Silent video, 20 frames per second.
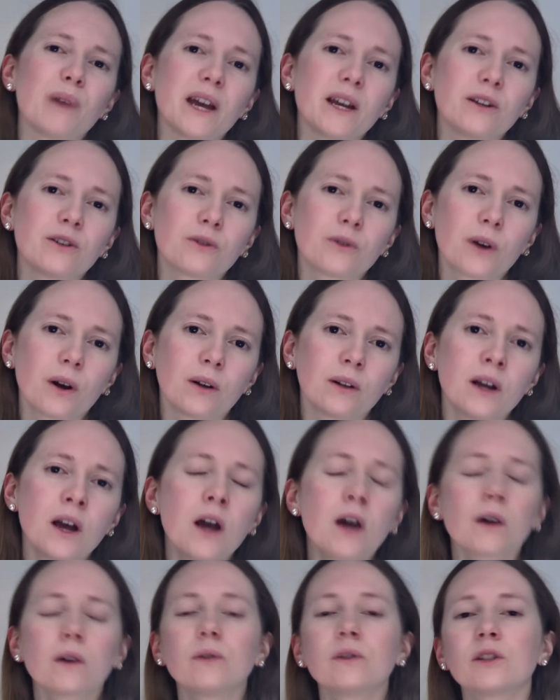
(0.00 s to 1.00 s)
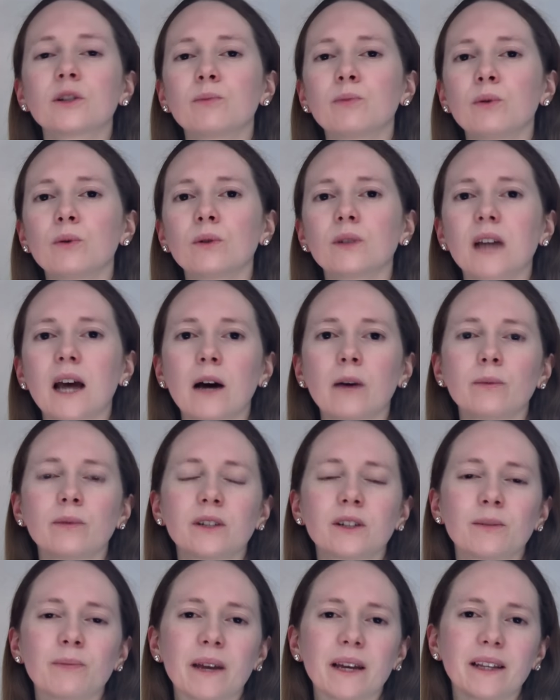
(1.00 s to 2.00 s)
Patreon, whose support
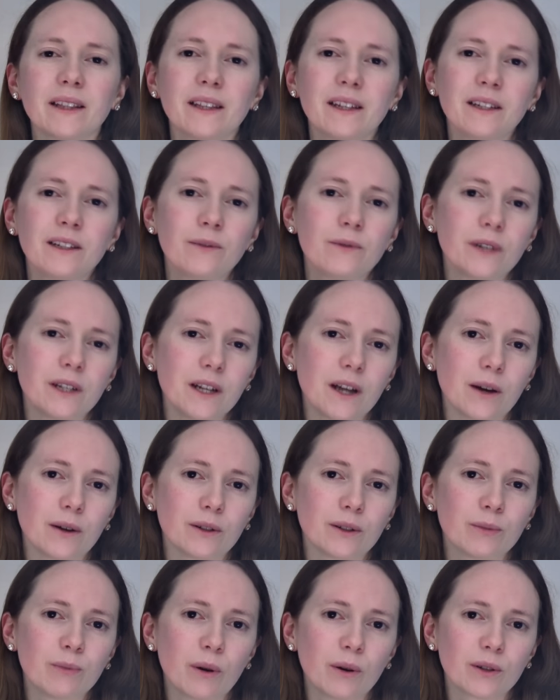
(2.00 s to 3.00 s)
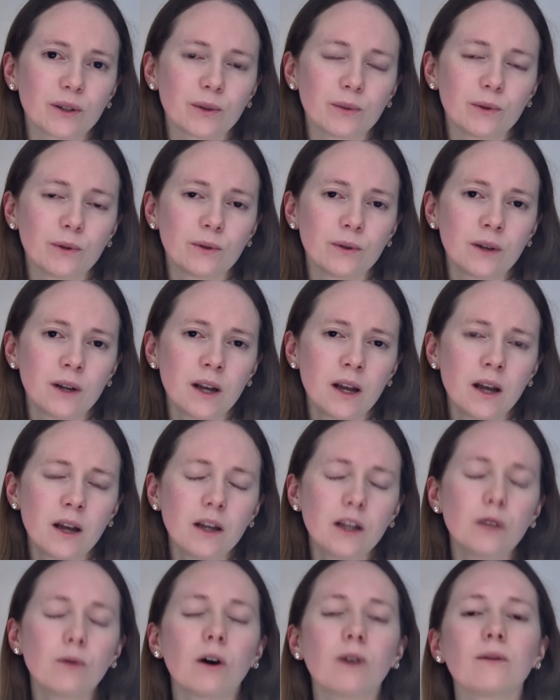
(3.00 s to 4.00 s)
helps to make these videos possible.
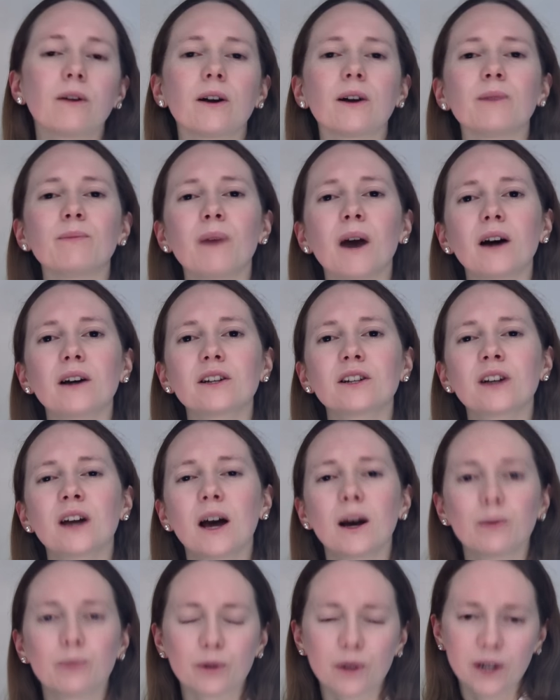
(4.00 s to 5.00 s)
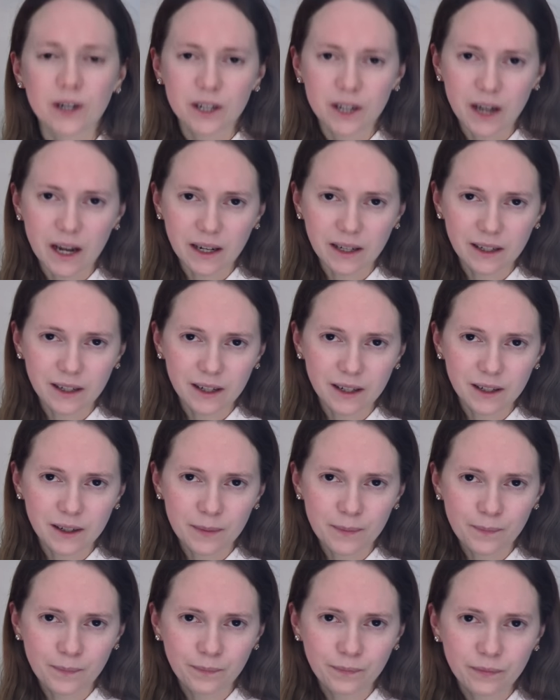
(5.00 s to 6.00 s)
You are very much appreciated.
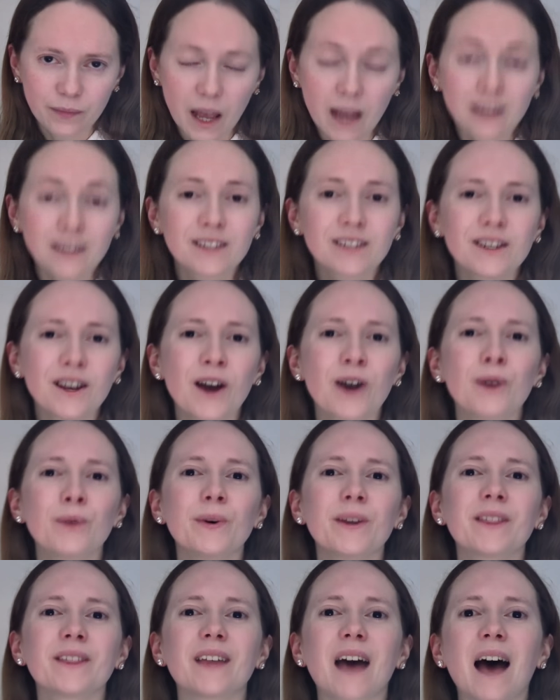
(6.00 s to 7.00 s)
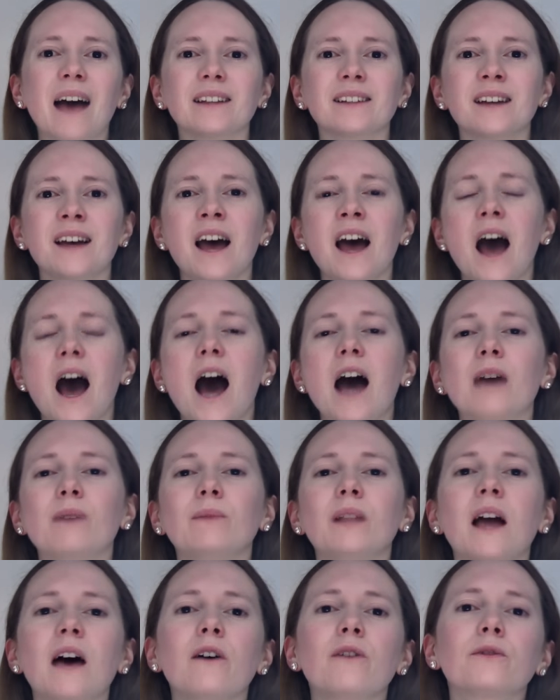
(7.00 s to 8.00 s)
And so with that, I
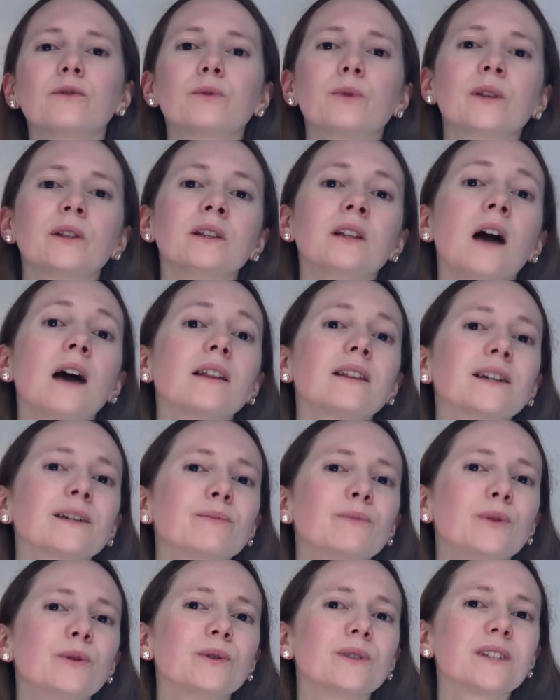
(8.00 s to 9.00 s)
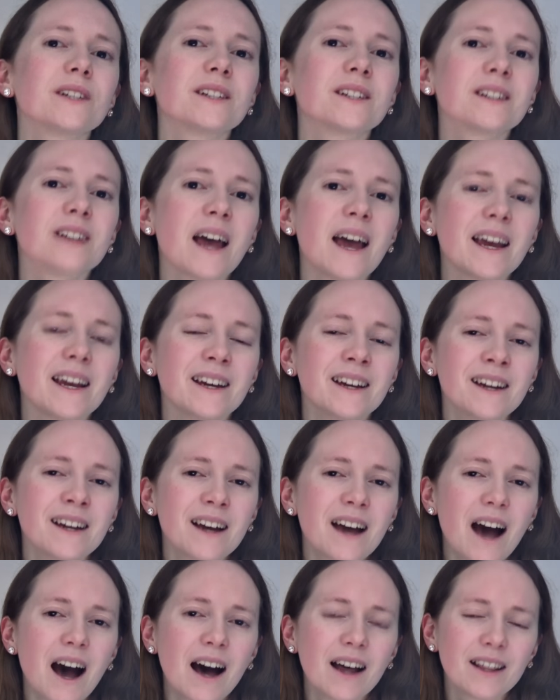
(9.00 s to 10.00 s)
am left with nothing more to say
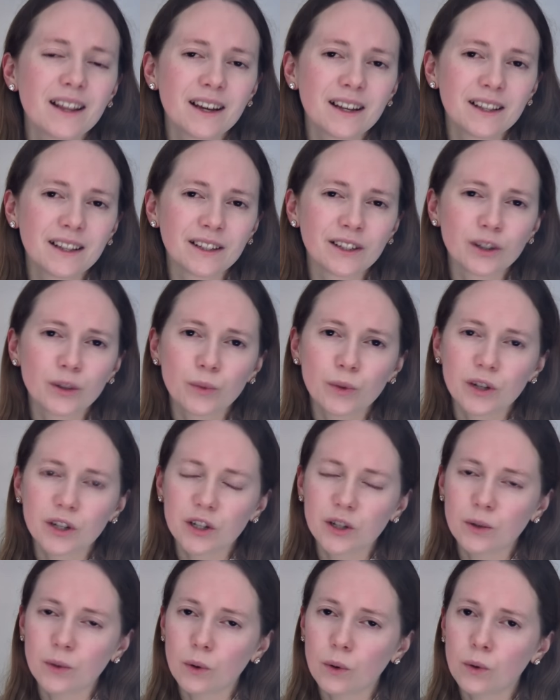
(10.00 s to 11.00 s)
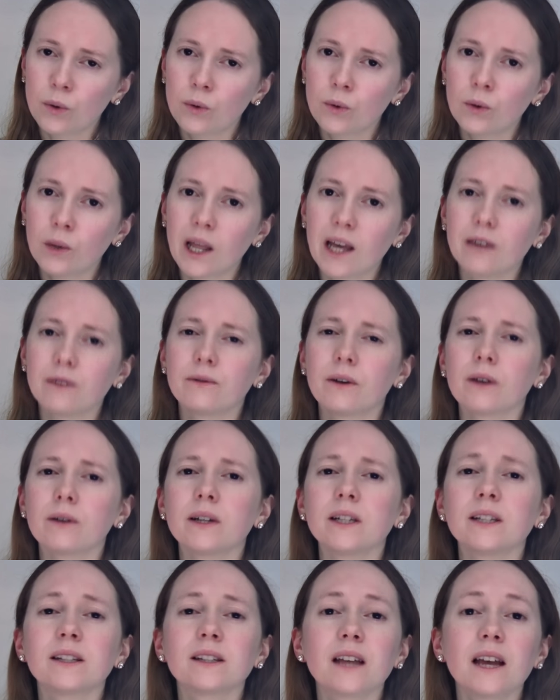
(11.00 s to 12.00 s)
other than to wish you all a
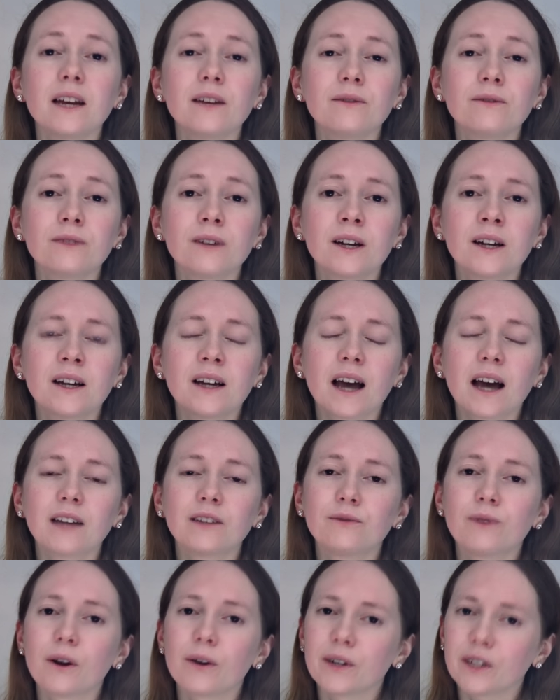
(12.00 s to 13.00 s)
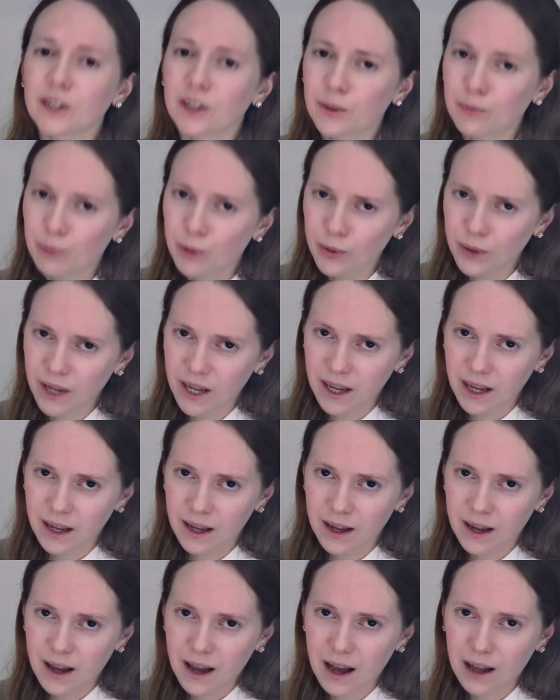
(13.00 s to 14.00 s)
very safe and very spooky
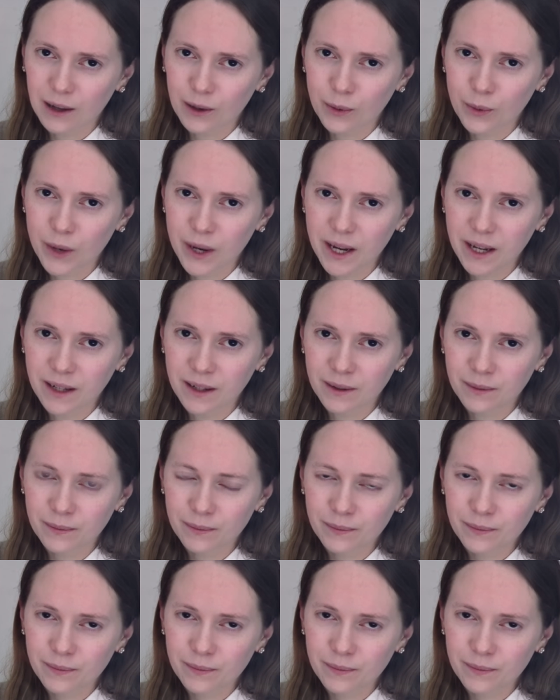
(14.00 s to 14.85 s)
Halloween.